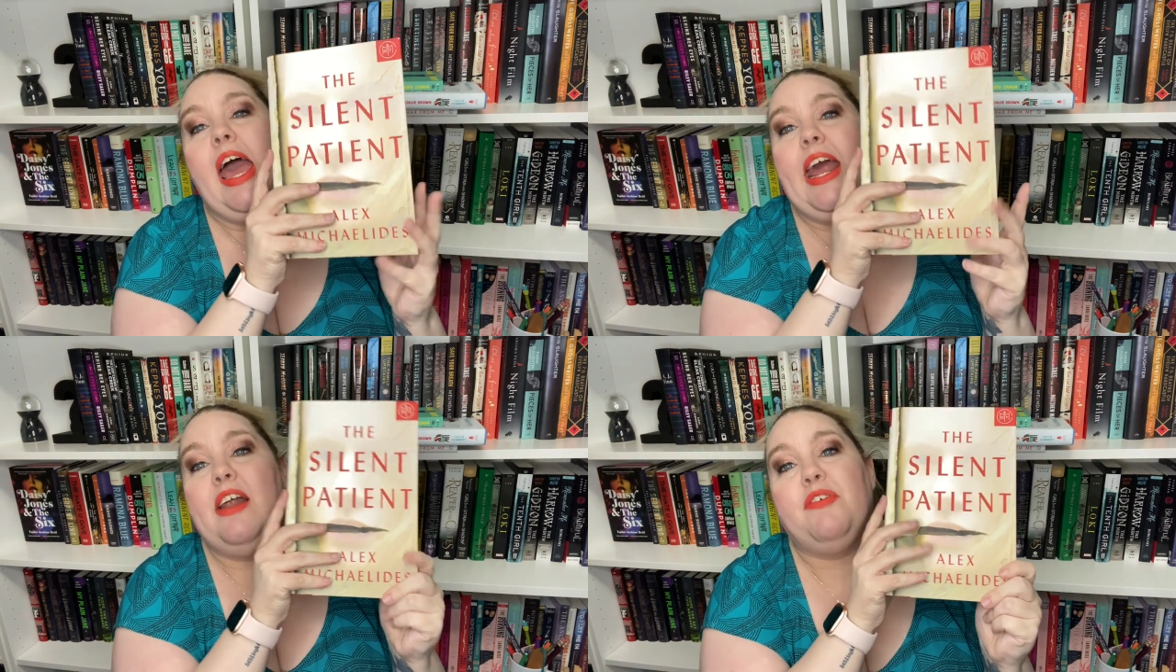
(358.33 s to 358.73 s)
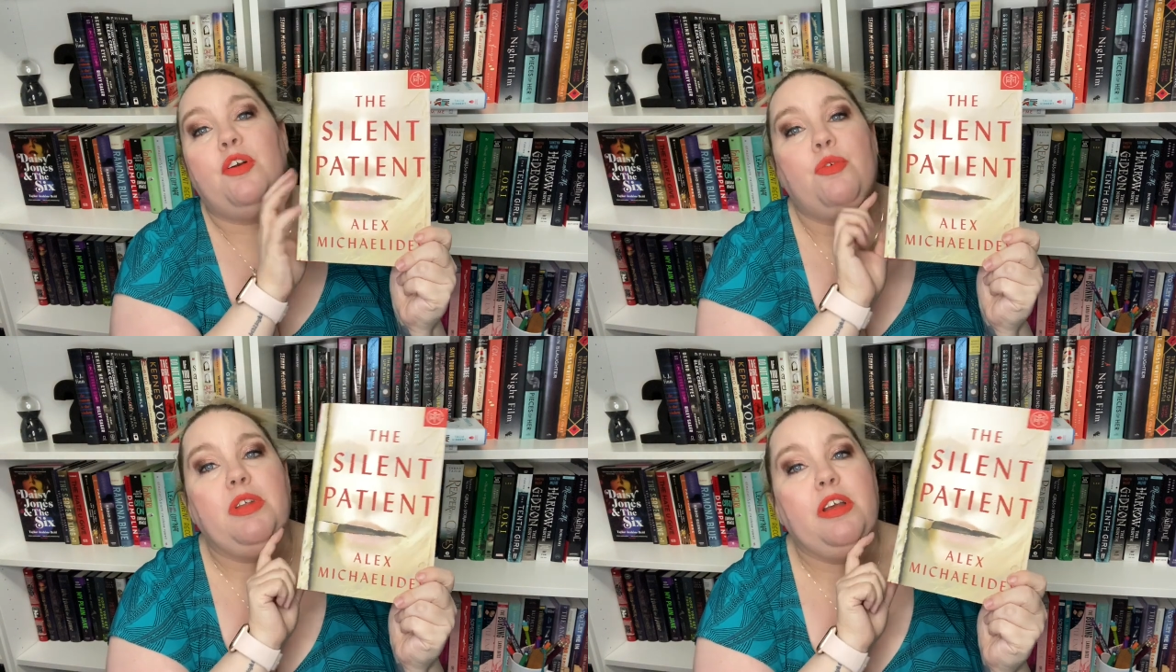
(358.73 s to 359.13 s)
and I've
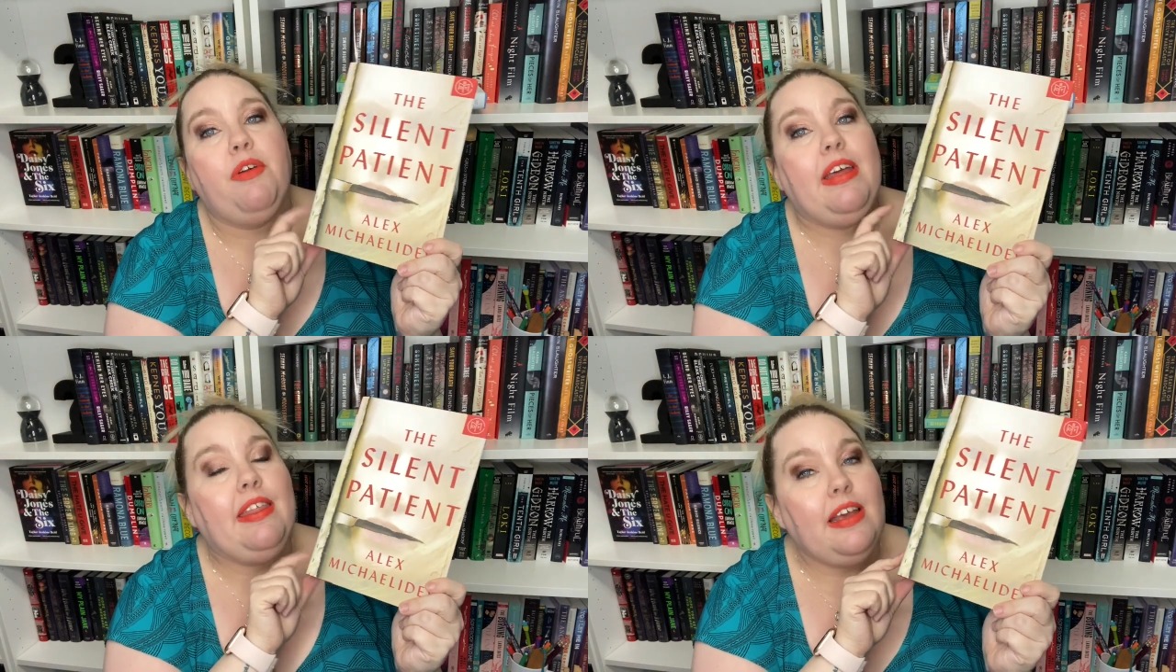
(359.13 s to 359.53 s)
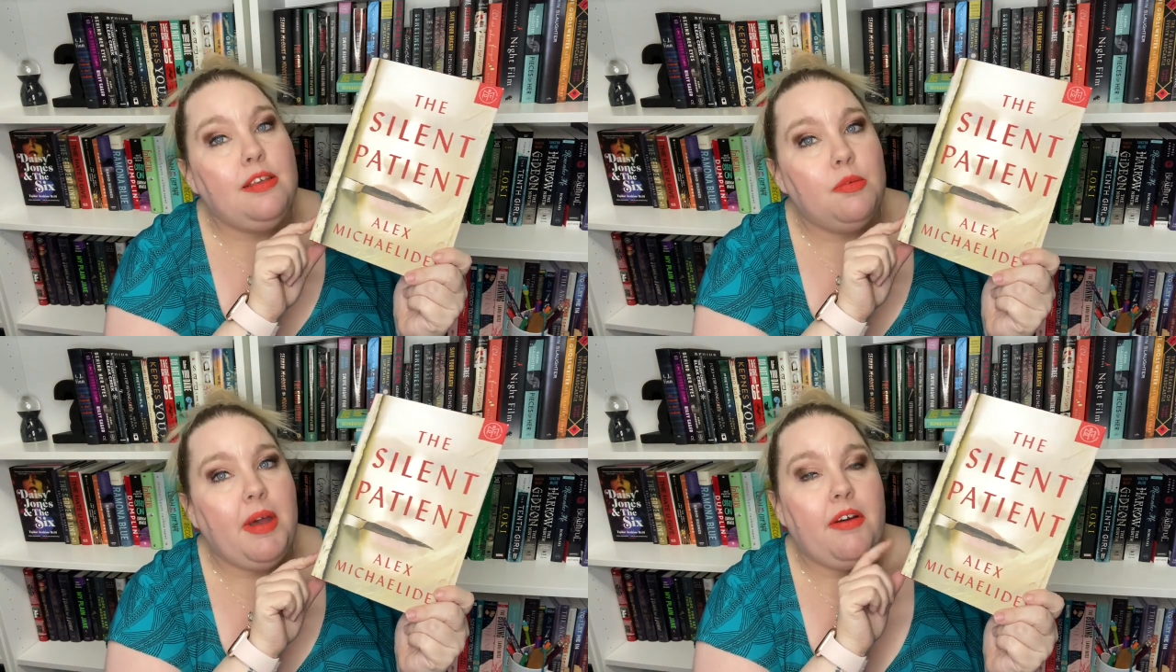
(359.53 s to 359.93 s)
heard really great
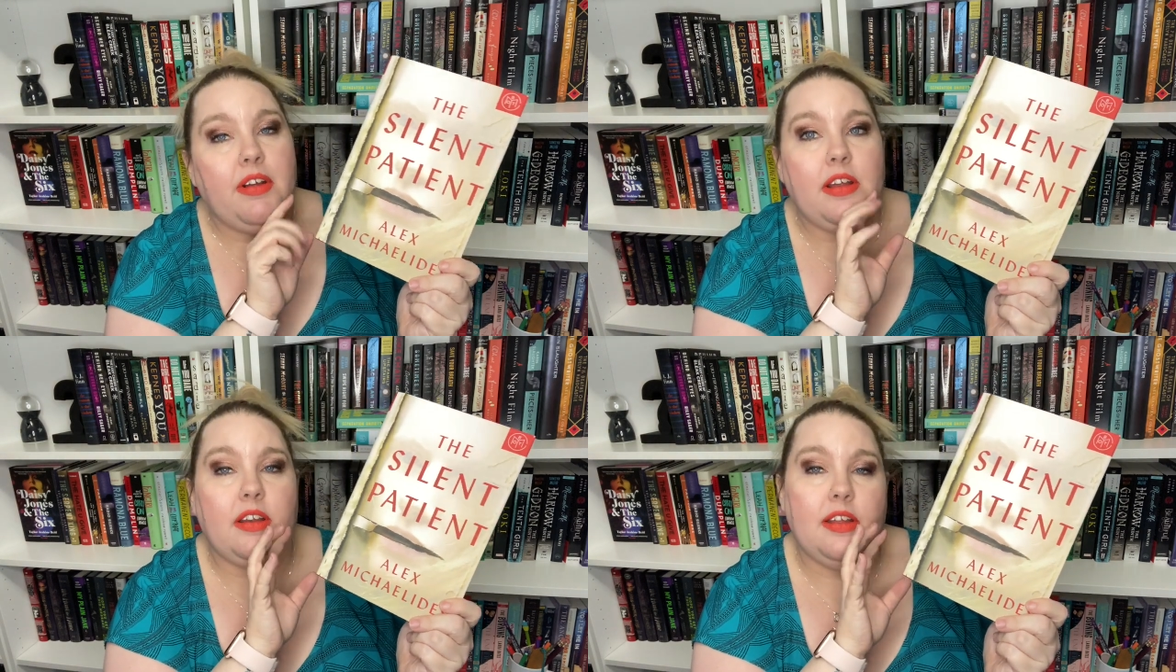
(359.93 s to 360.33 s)
things about it.